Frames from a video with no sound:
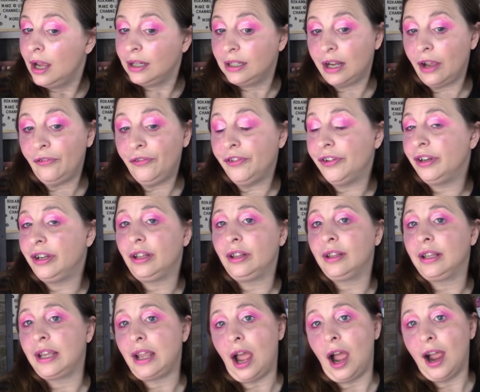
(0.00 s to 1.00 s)

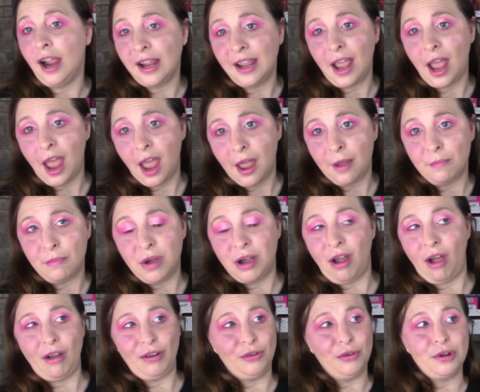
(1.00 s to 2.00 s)
Definitely. I am
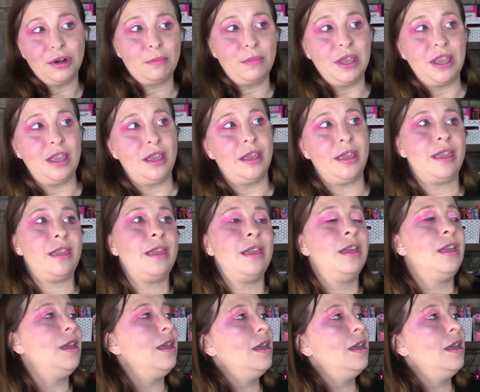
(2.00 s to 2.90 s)
not going to be